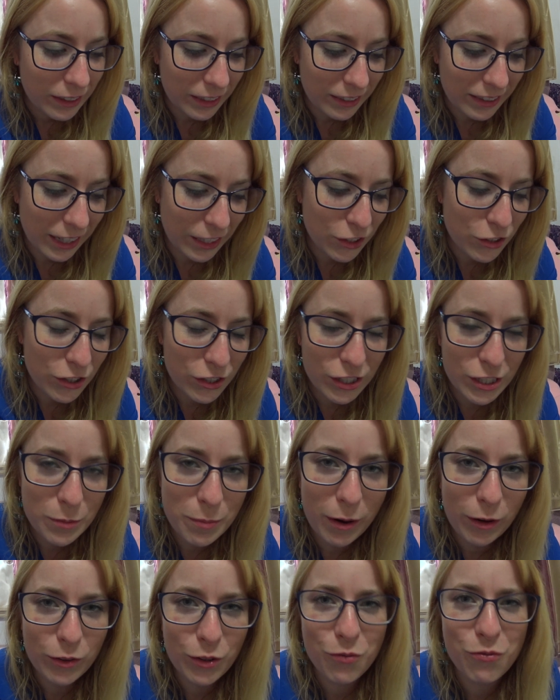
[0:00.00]
that's just
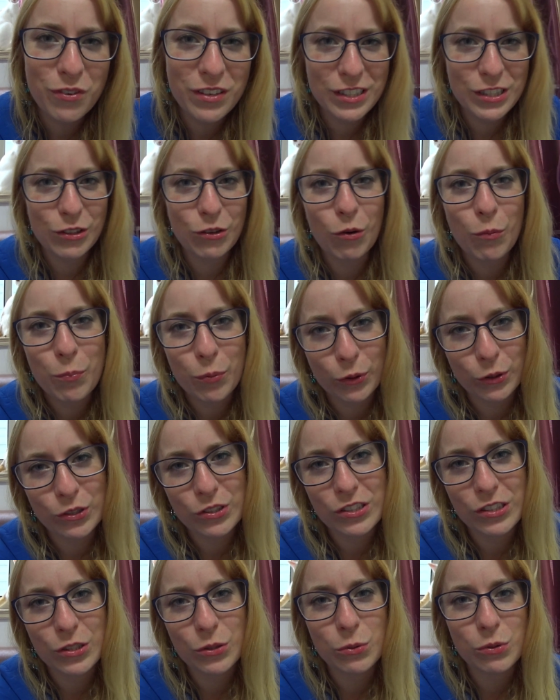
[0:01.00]
about the physical
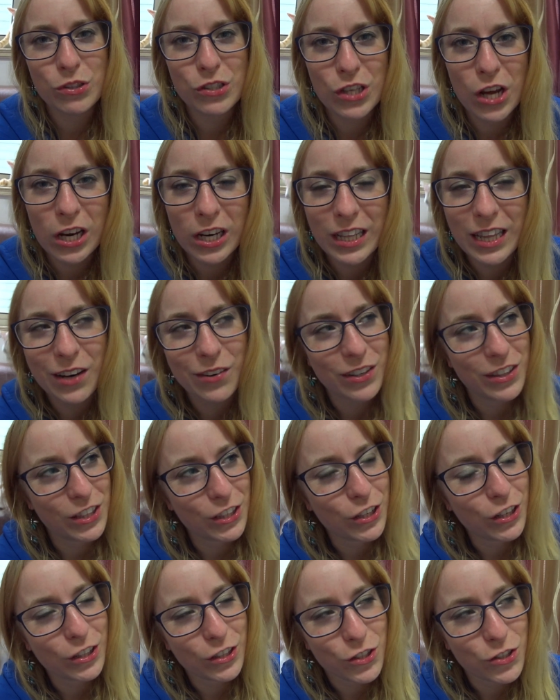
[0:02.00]
person who is not allowed in the
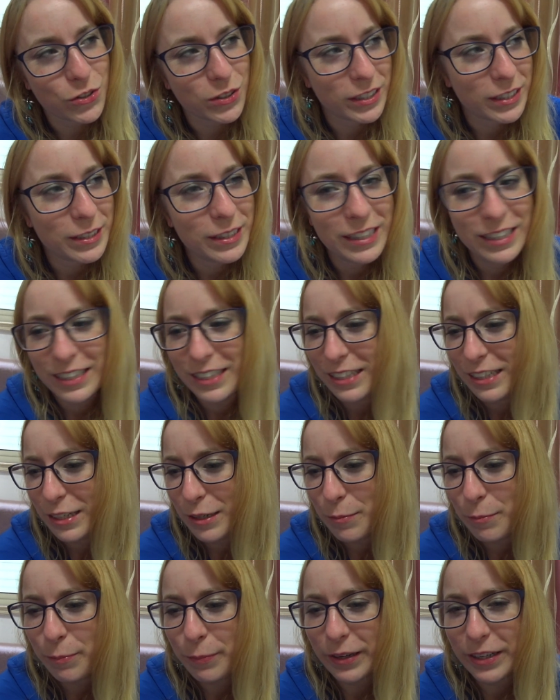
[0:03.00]
country.
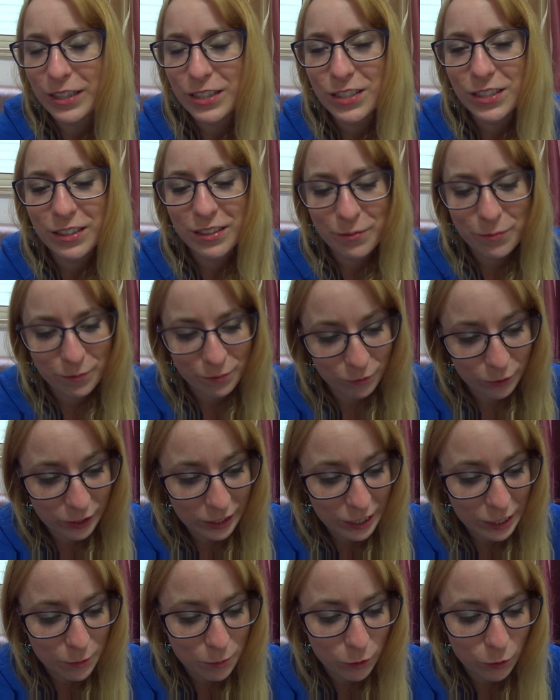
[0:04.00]
But
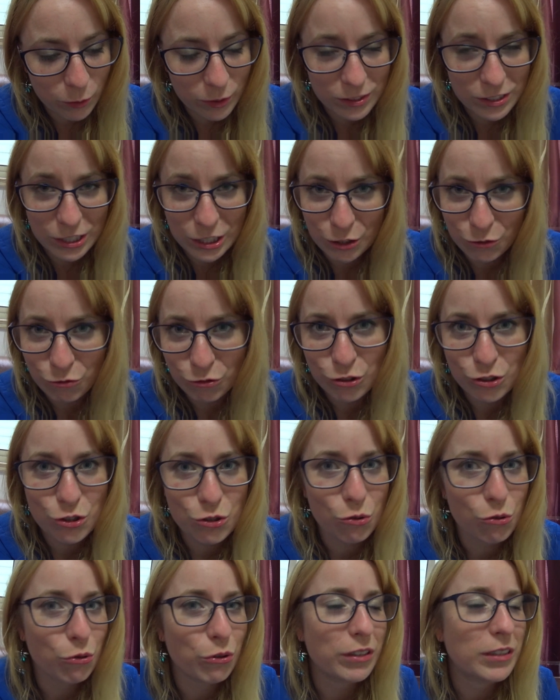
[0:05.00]
Winnie the Pooh is a different
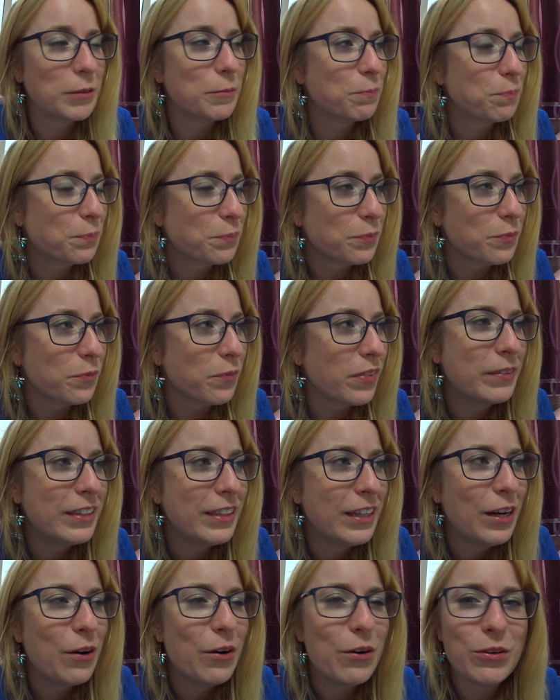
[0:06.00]
story.
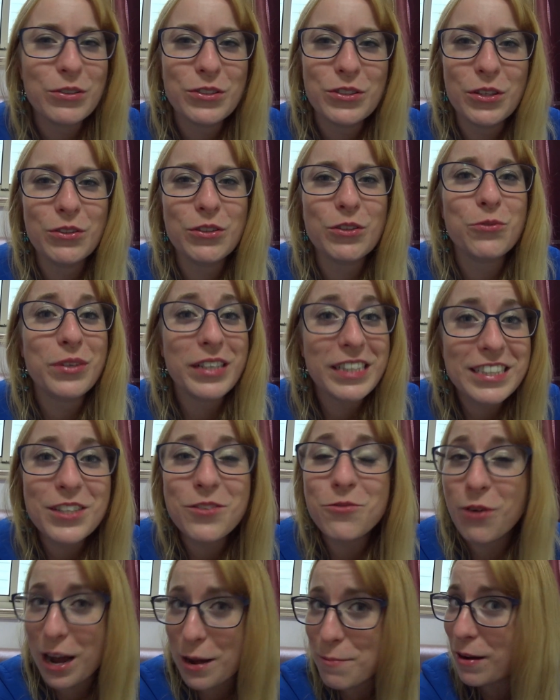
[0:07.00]
Also, the
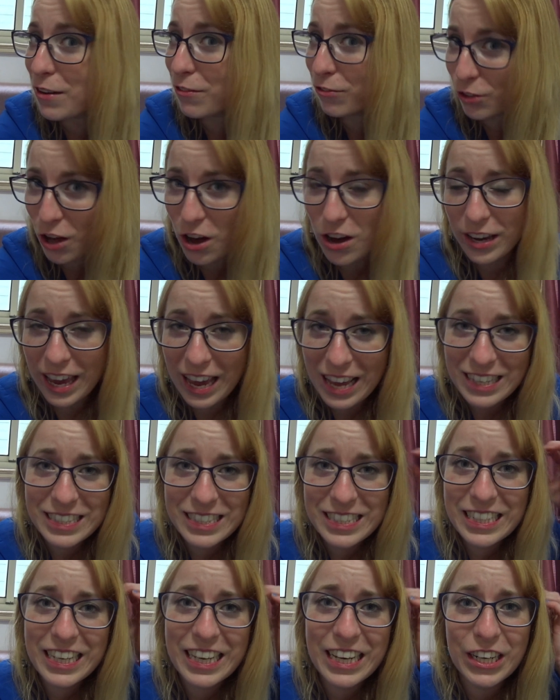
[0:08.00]
reason why my vlog
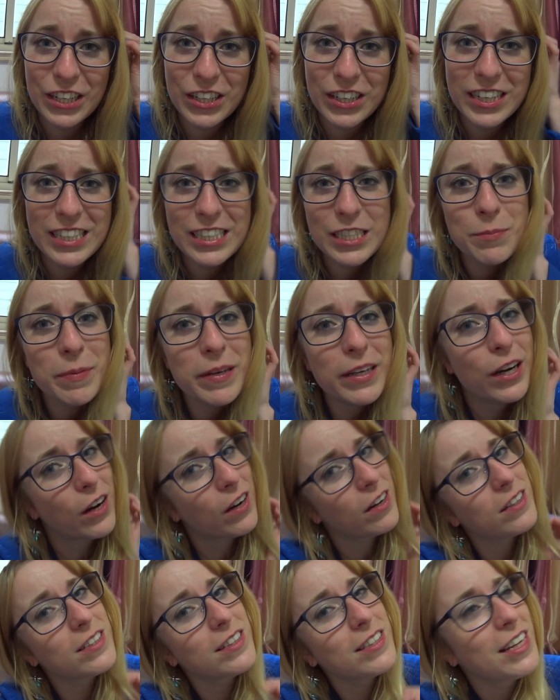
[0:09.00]
ends here is
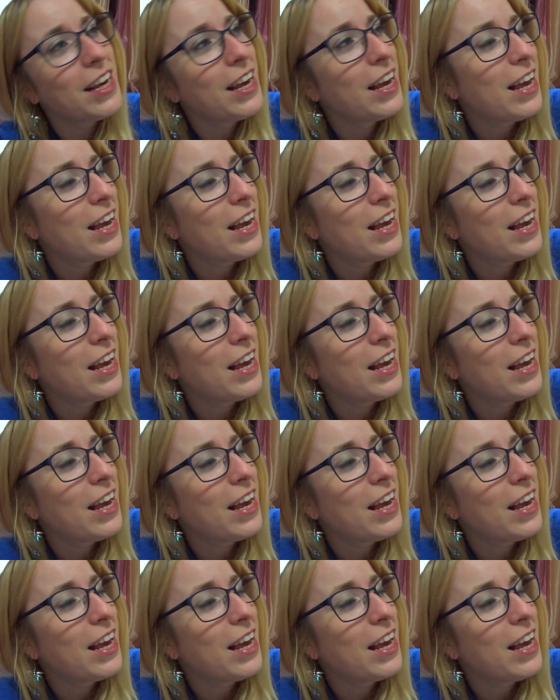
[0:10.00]
because